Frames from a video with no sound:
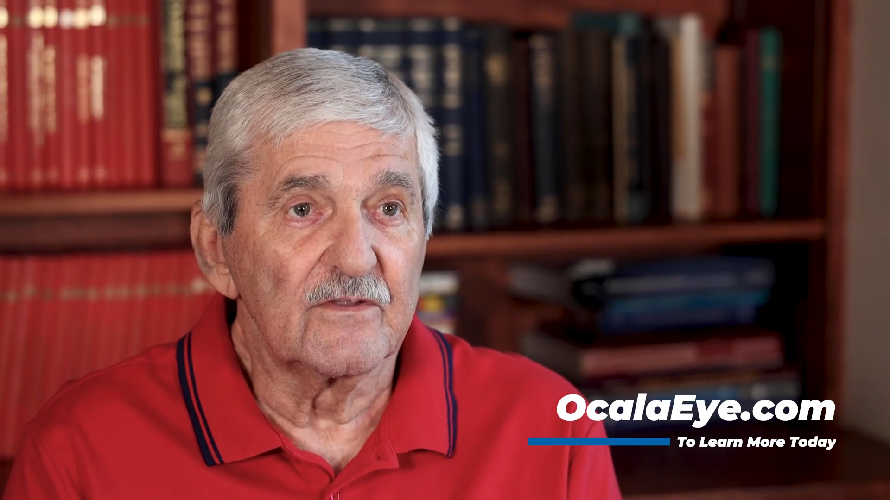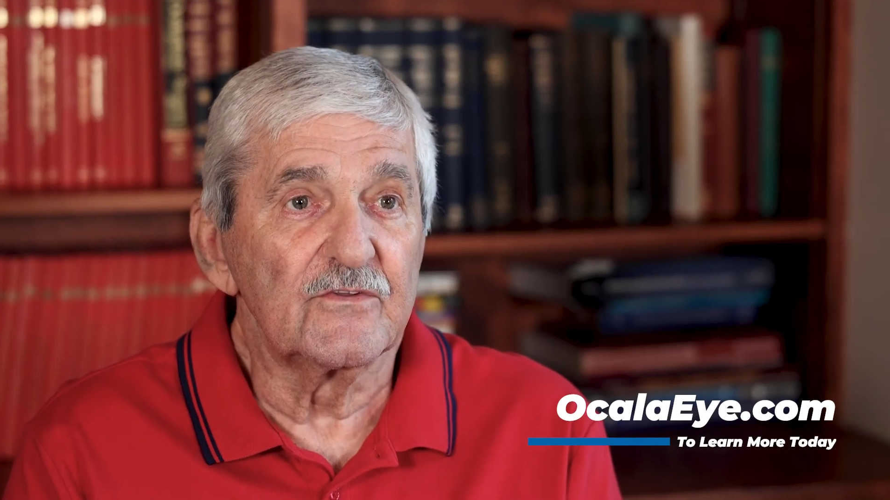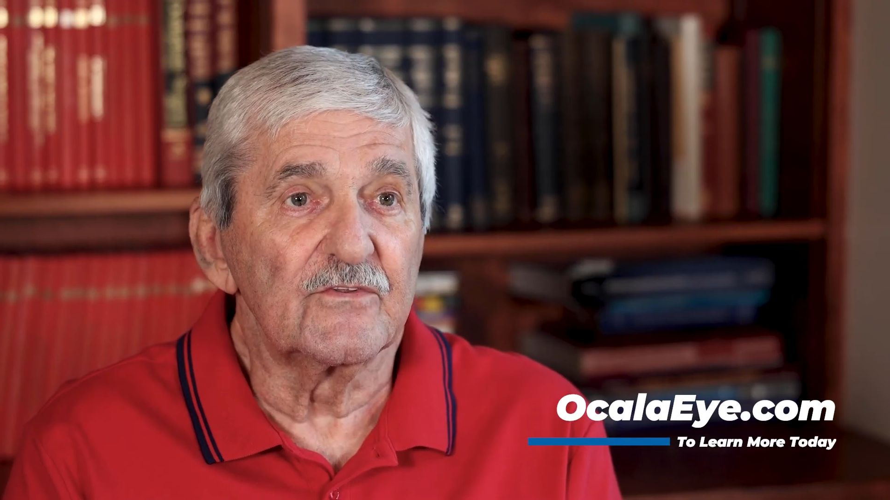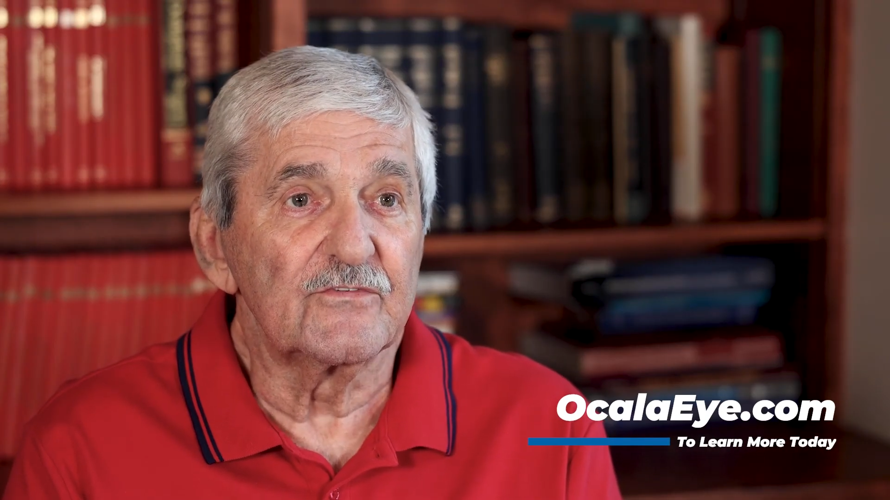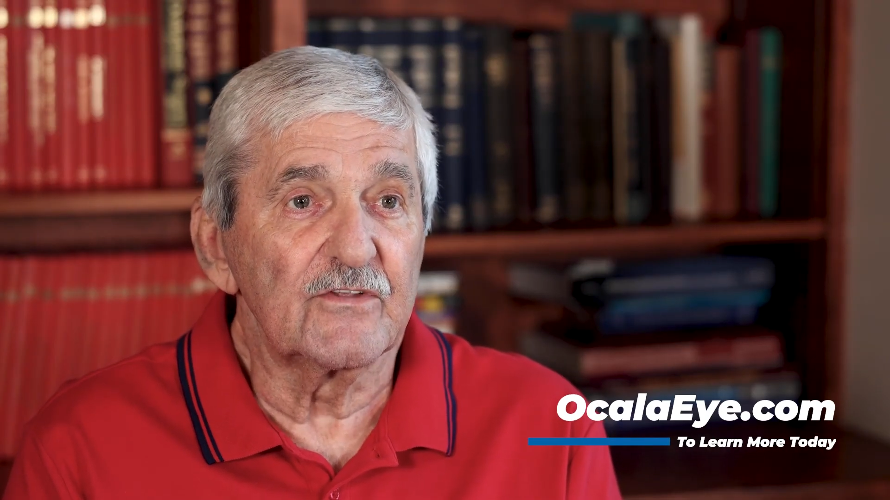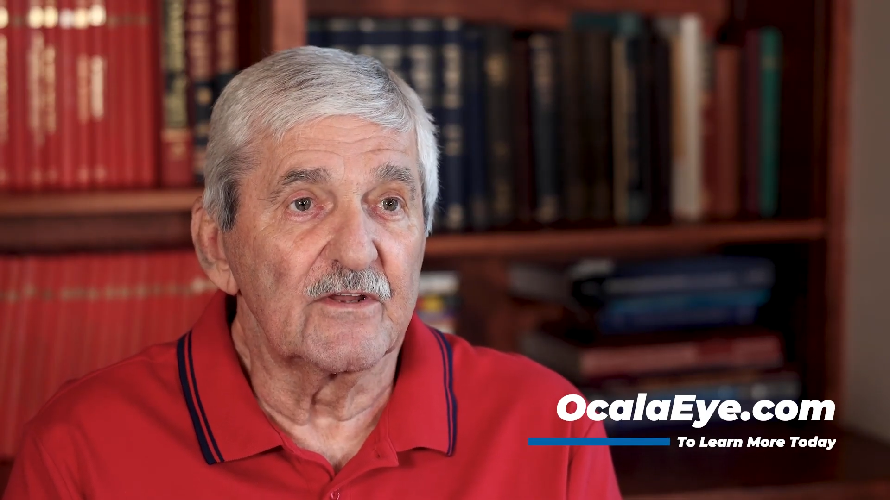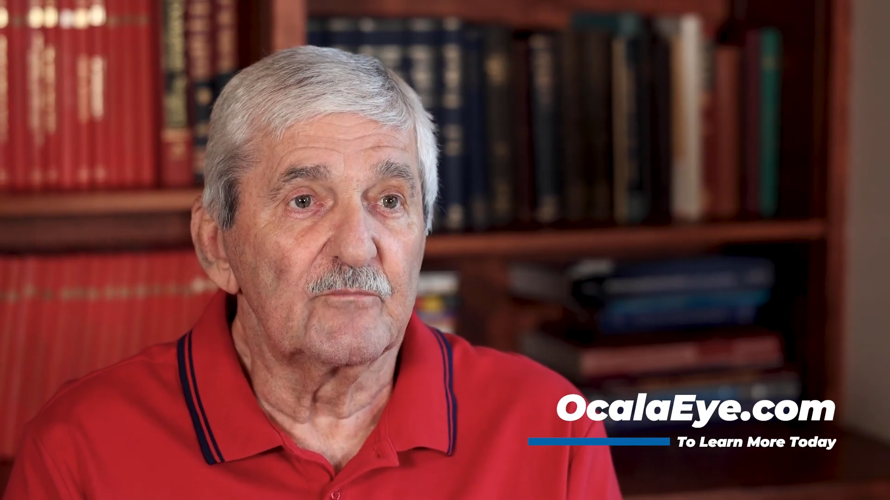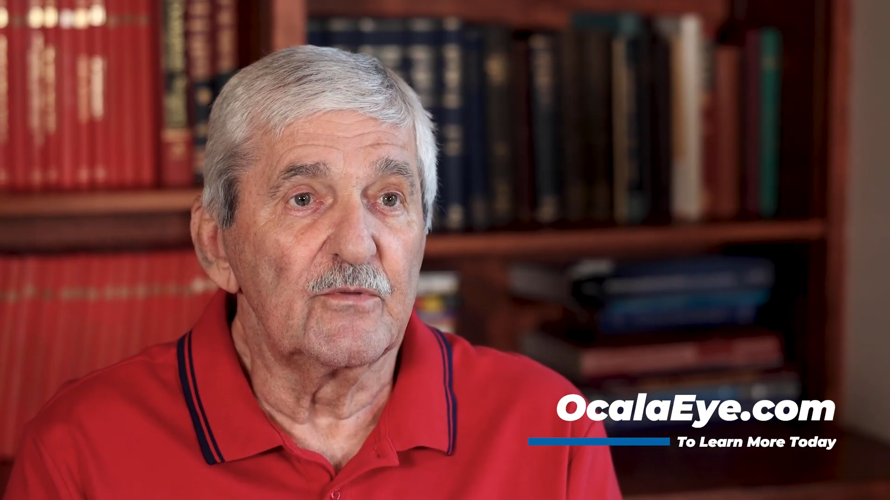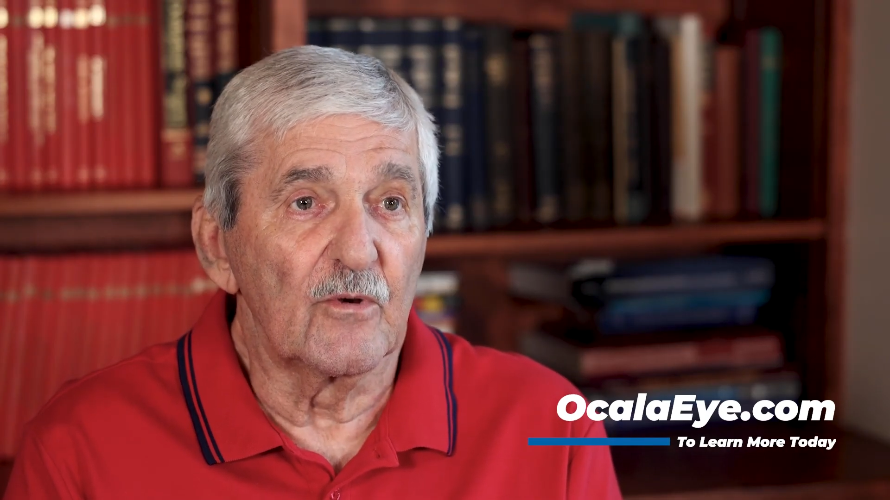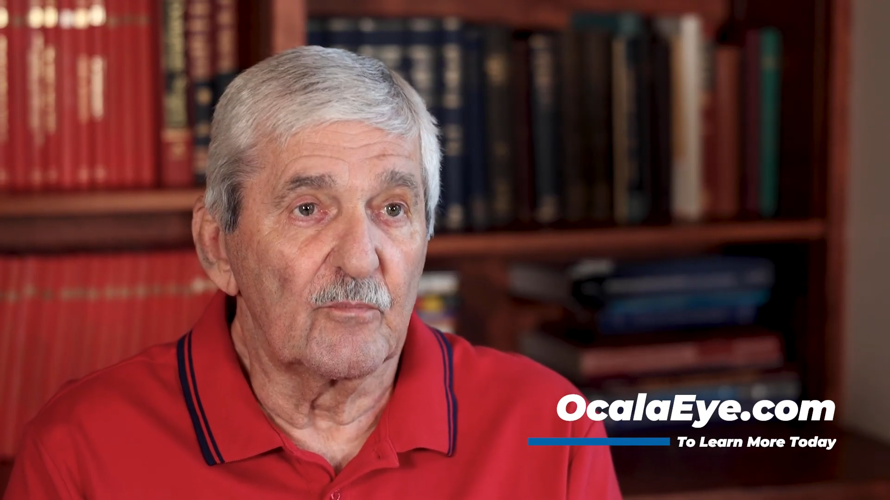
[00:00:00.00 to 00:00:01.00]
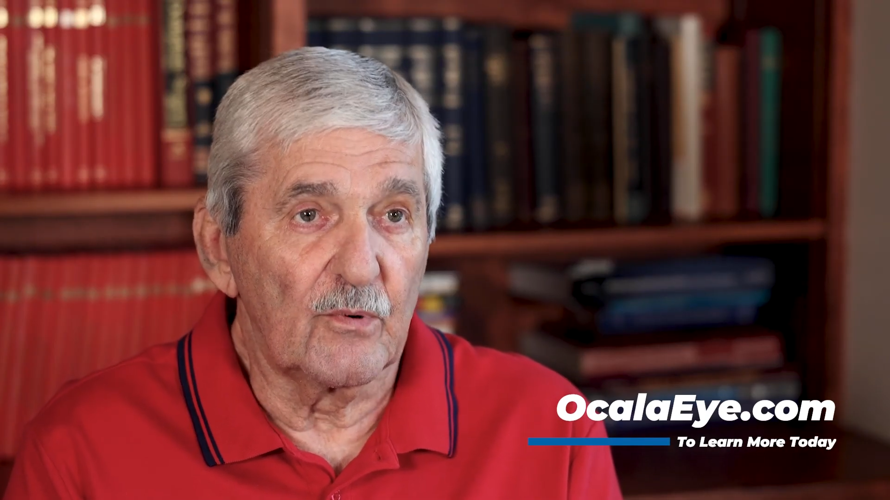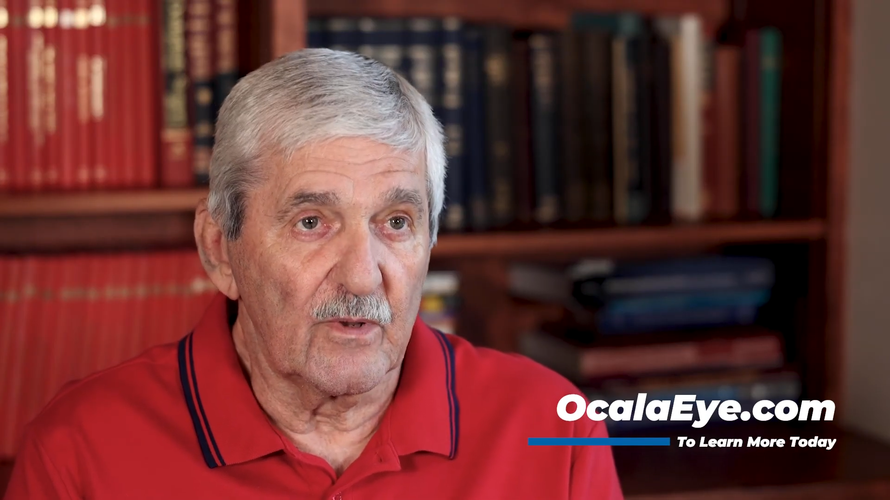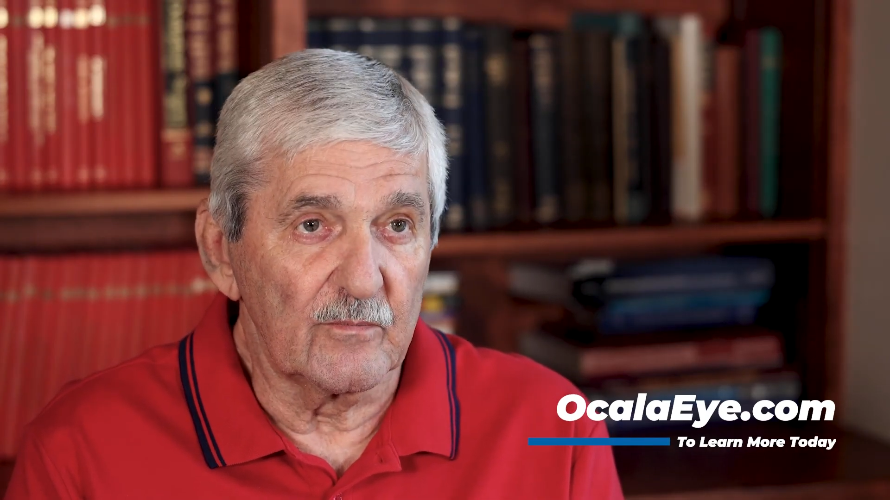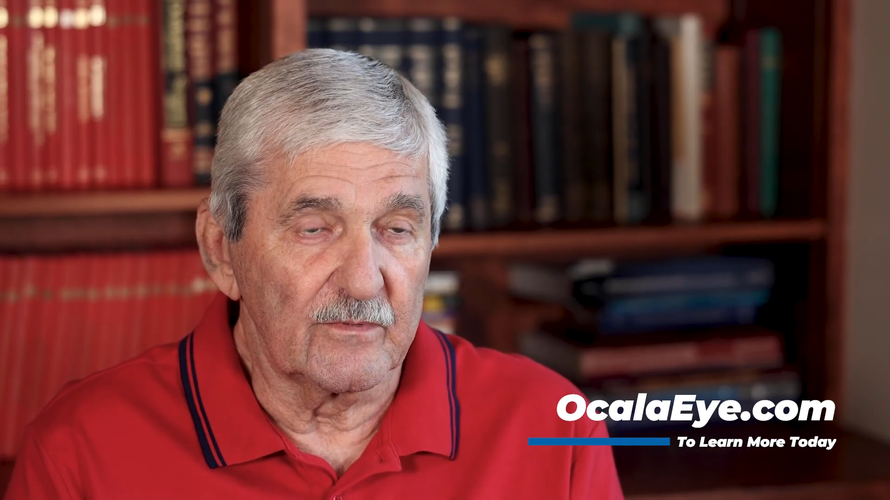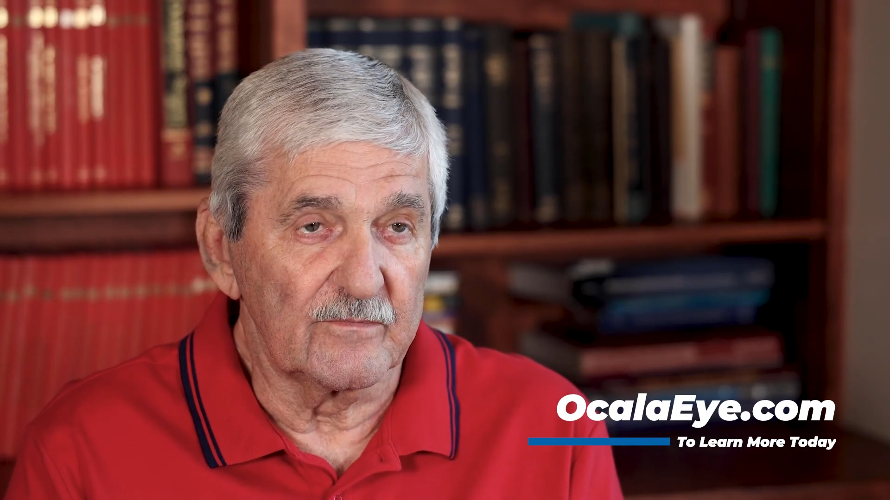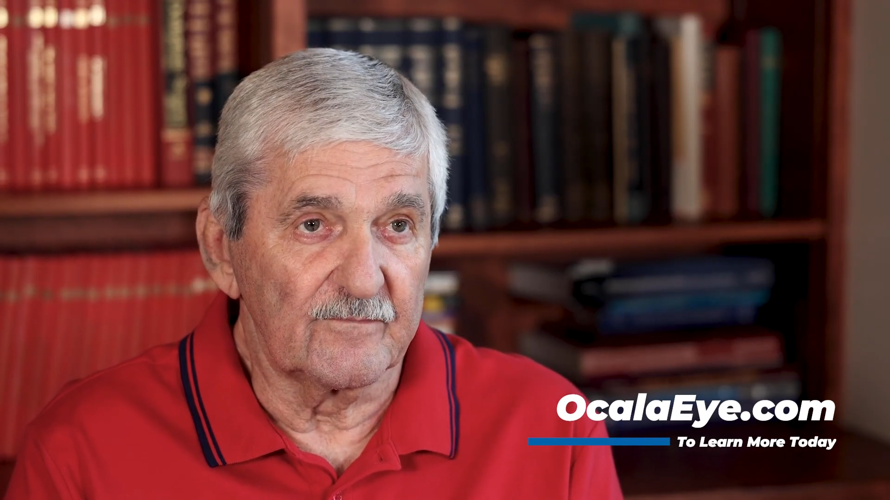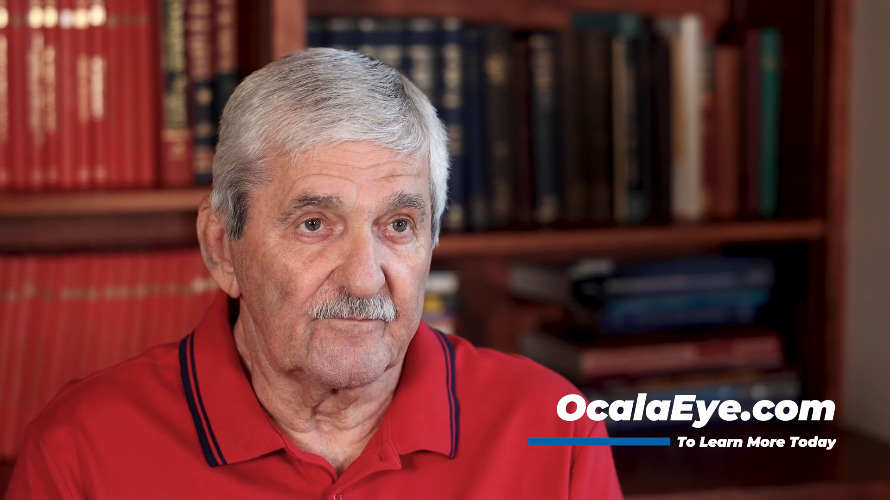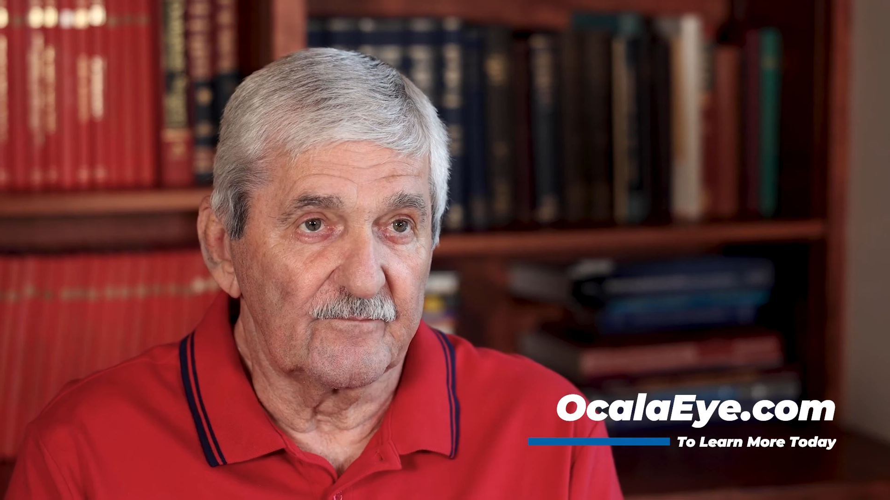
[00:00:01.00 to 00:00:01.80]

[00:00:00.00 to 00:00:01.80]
to set up your appointment.